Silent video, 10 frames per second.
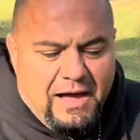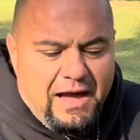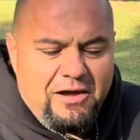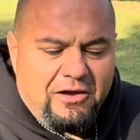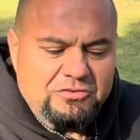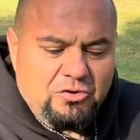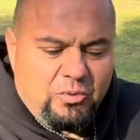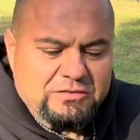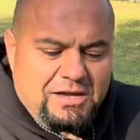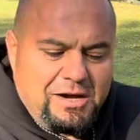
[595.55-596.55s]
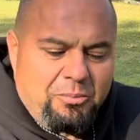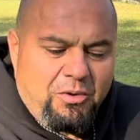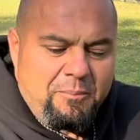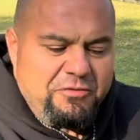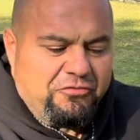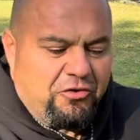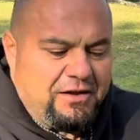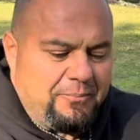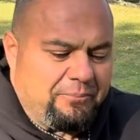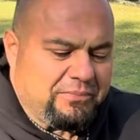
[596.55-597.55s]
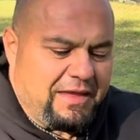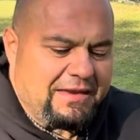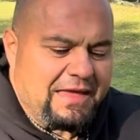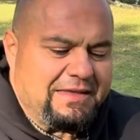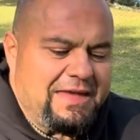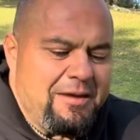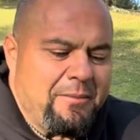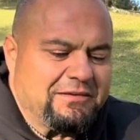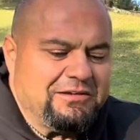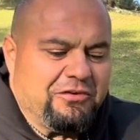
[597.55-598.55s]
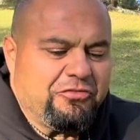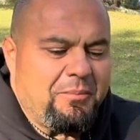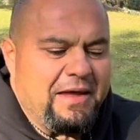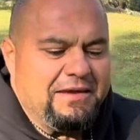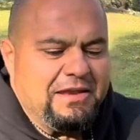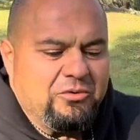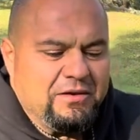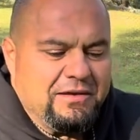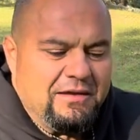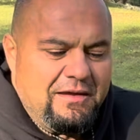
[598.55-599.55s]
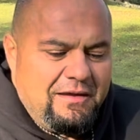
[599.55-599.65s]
I also was upright before him, and I kept myself from my iniquity.